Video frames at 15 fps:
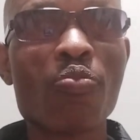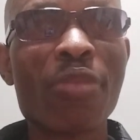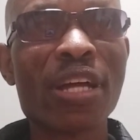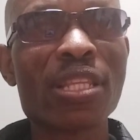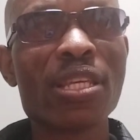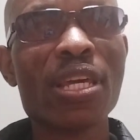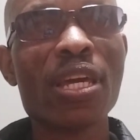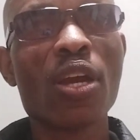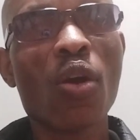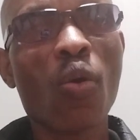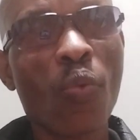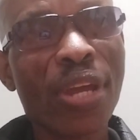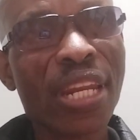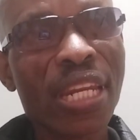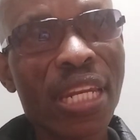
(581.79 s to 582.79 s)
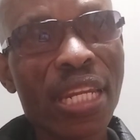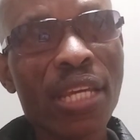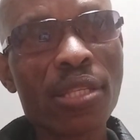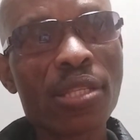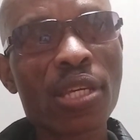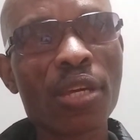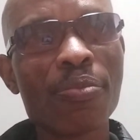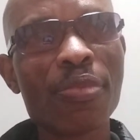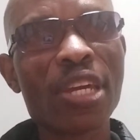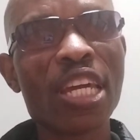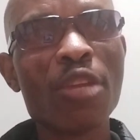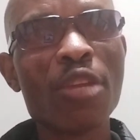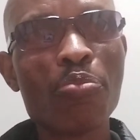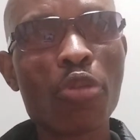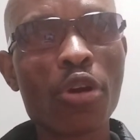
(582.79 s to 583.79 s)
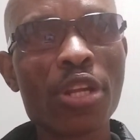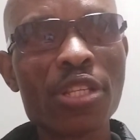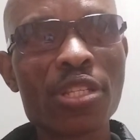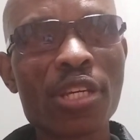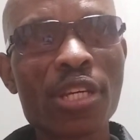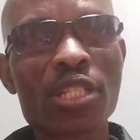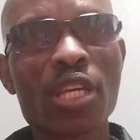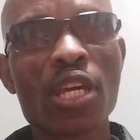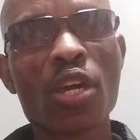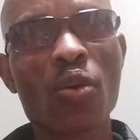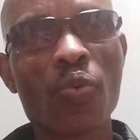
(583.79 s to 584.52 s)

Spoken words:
But we need him in politics.